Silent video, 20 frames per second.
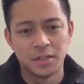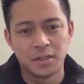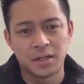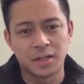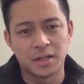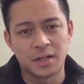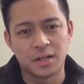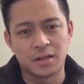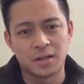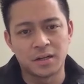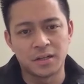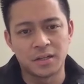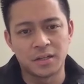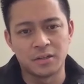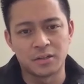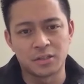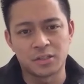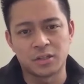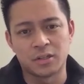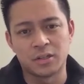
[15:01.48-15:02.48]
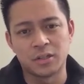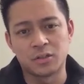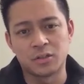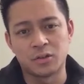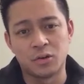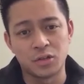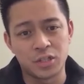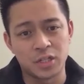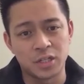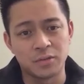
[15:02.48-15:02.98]
uh, you know, started
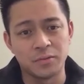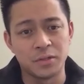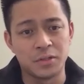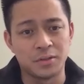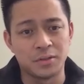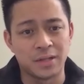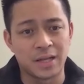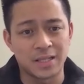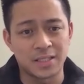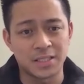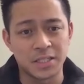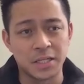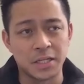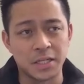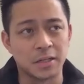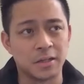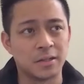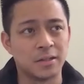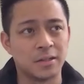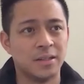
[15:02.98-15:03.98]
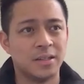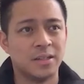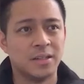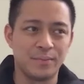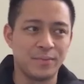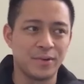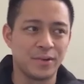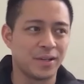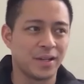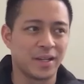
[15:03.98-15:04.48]
coaching with you last year,
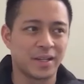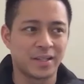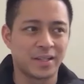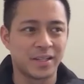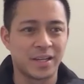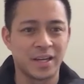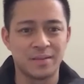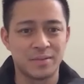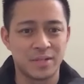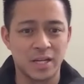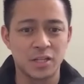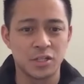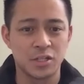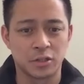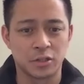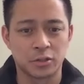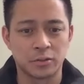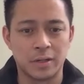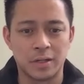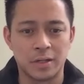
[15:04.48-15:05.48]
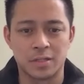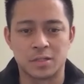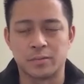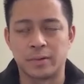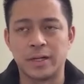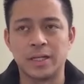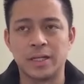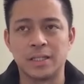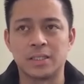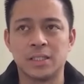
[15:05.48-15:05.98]
you're like a game changer to us,
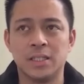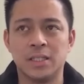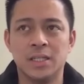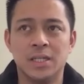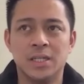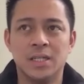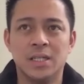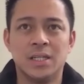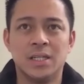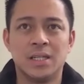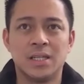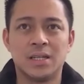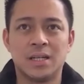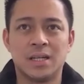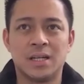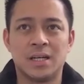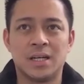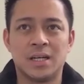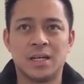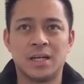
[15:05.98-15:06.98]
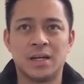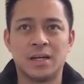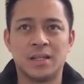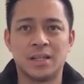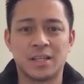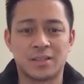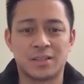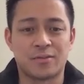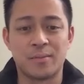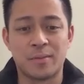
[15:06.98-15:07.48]
right? Uh,
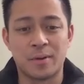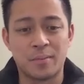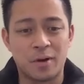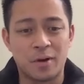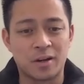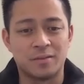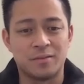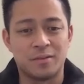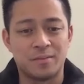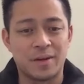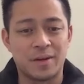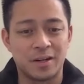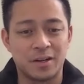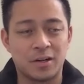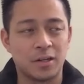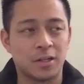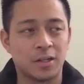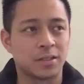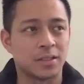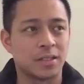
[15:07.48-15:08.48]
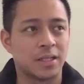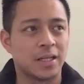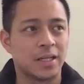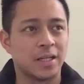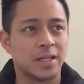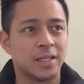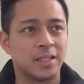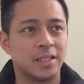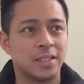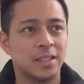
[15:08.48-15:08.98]
that's from the bottom of my heart.
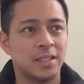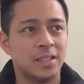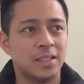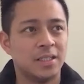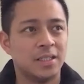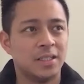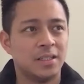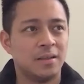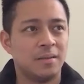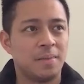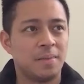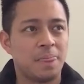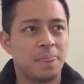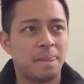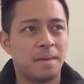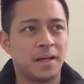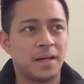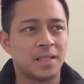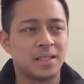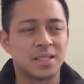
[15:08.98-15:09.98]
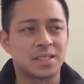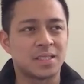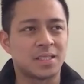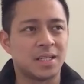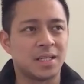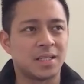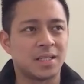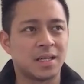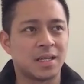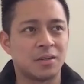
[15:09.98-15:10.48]
And I just
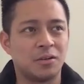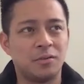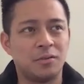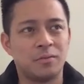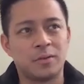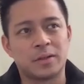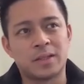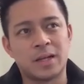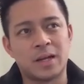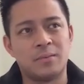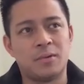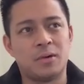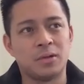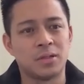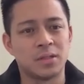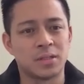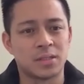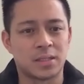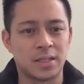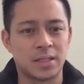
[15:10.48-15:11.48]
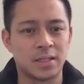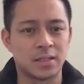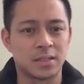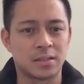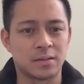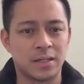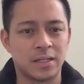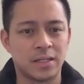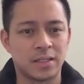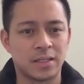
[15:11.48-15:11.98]
think like over time, all these
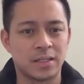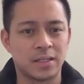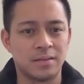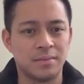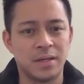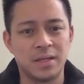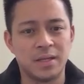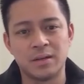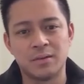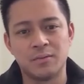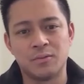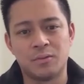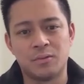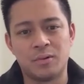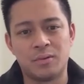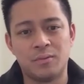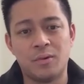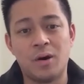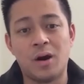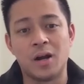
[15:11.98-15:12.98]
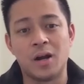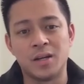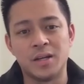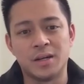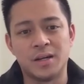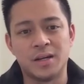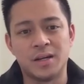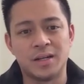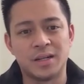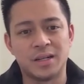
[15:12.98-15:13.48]
things, right? And meeting one,
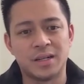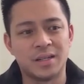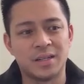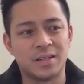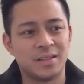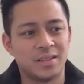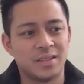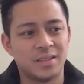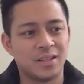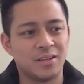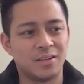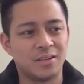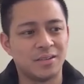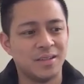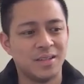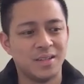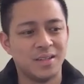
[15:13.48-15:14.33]
uh, you know,